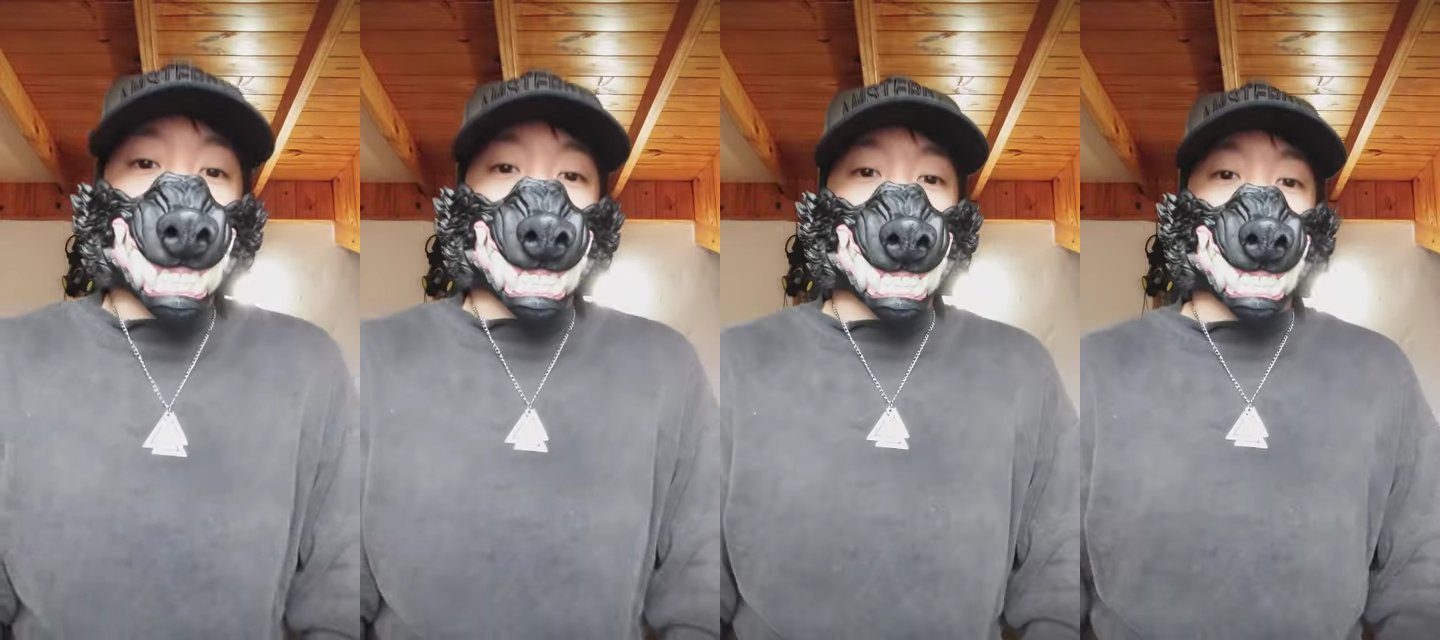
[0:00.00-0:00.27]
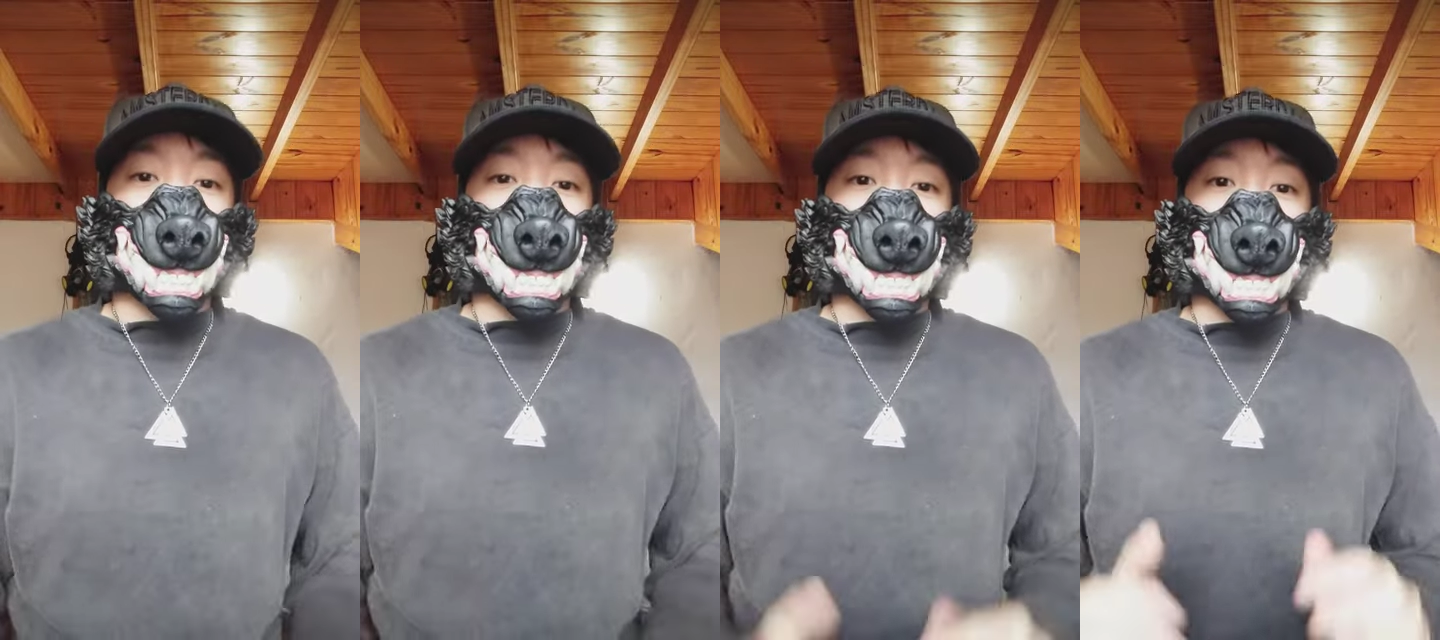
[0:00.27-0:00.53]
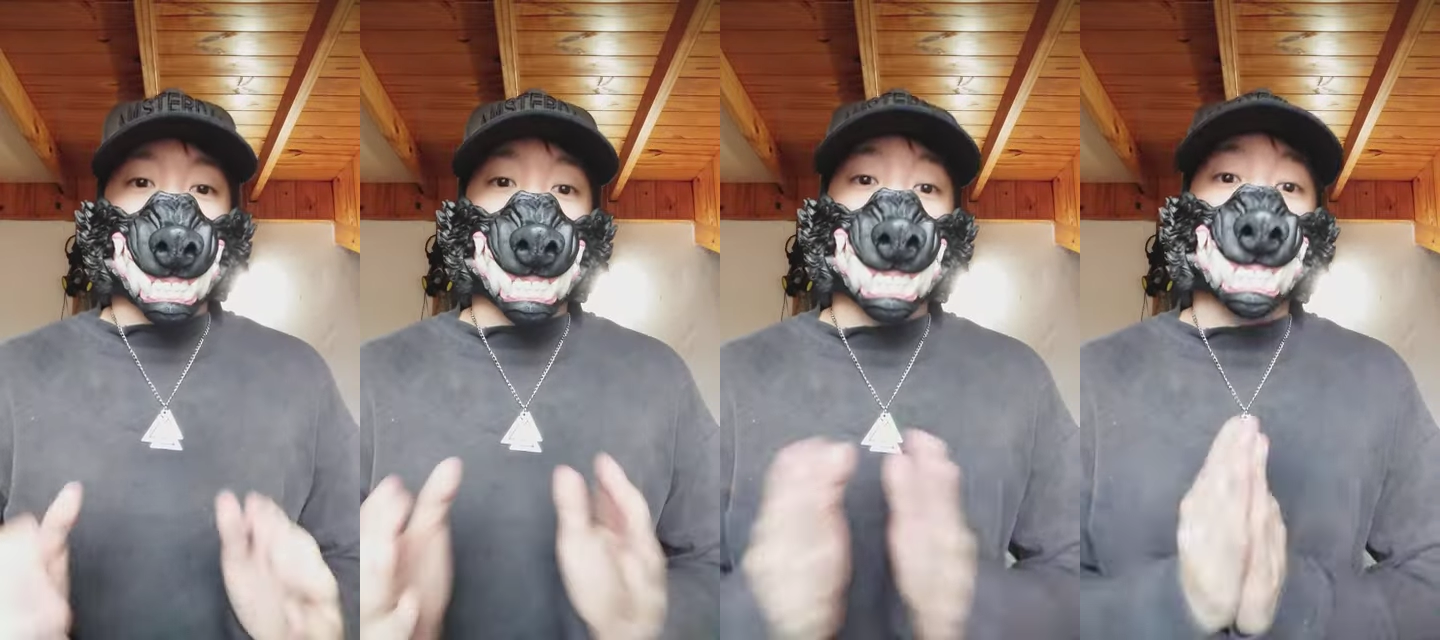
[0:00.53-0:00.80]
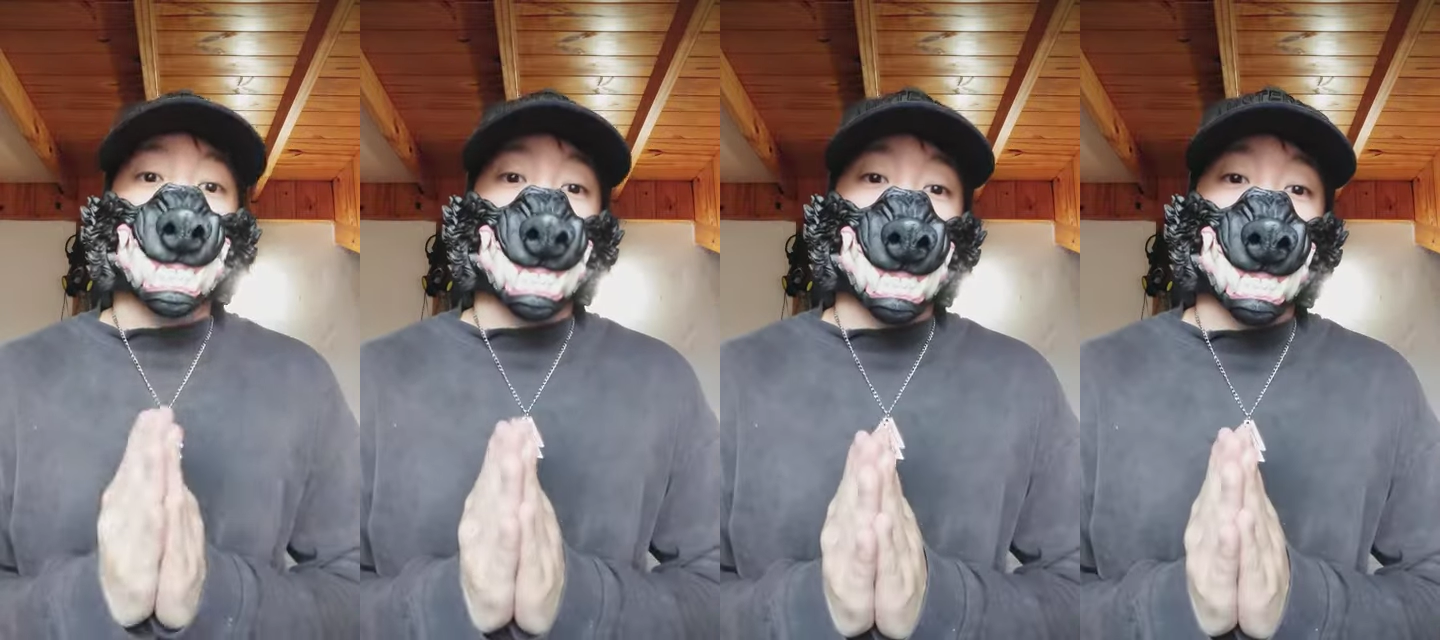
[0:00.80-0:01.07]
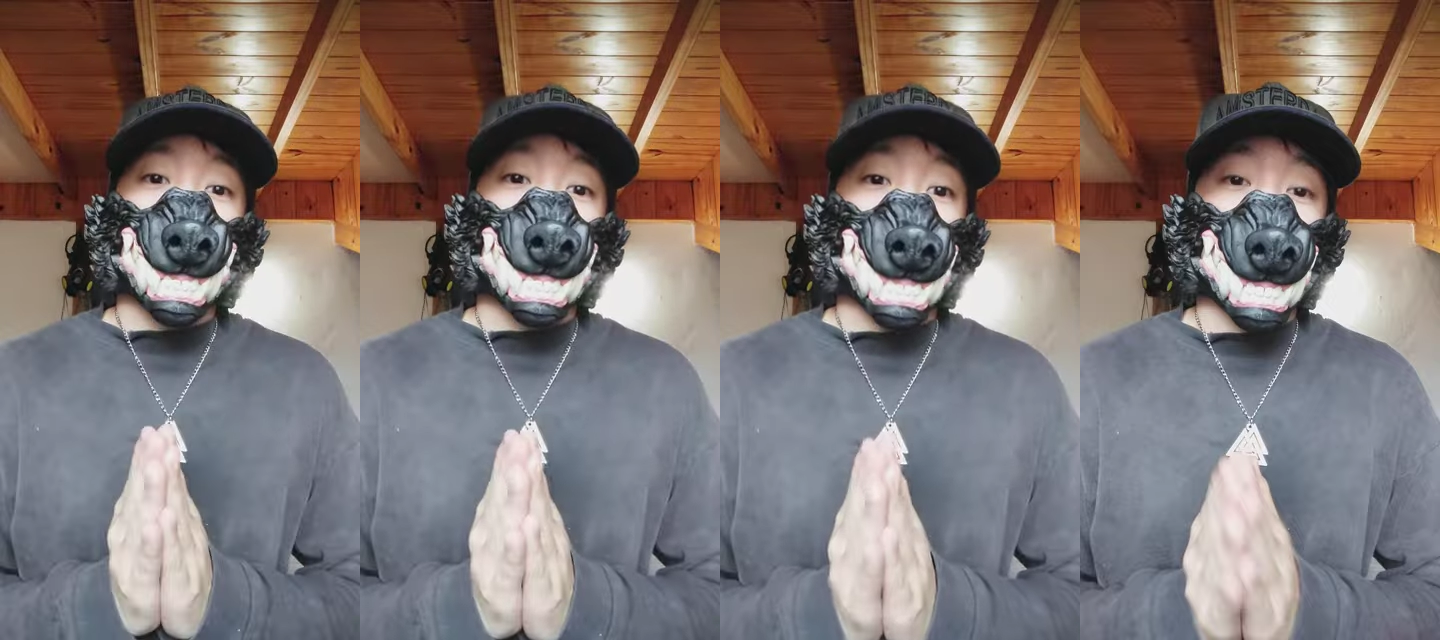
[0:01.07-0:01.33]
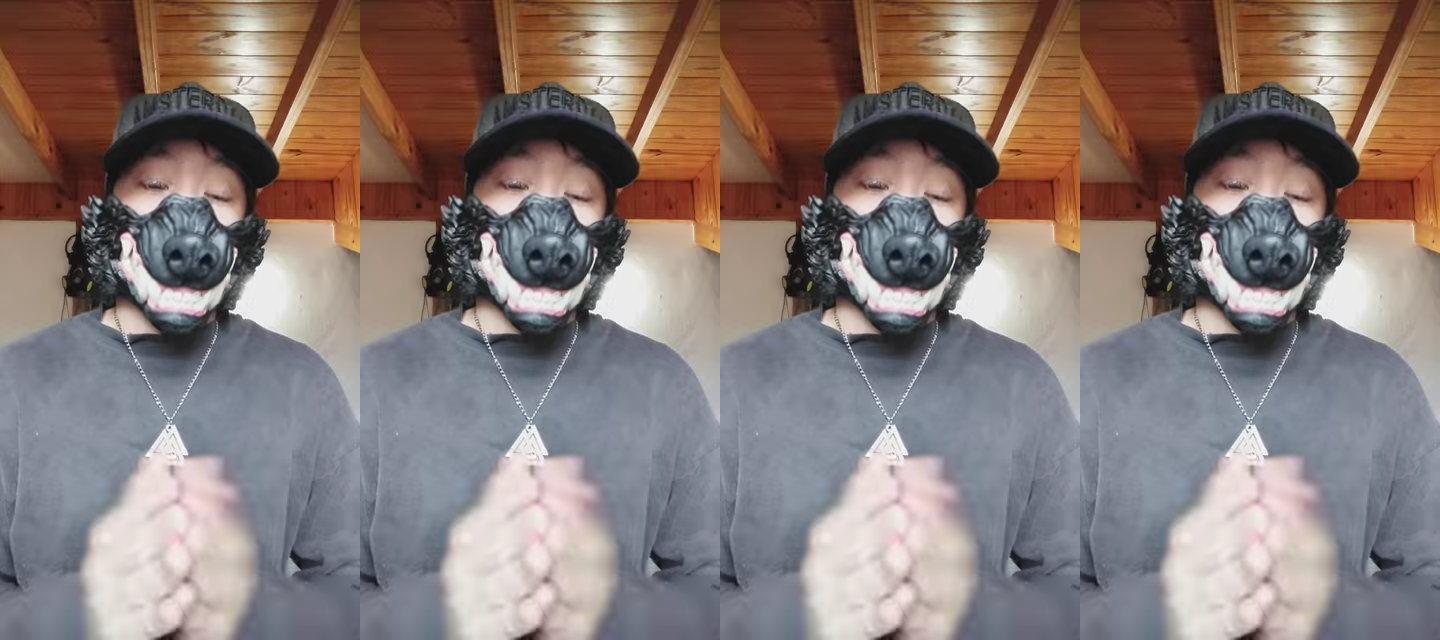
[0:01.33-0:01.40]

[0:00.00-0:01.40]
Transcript: Guys, thank you for watching.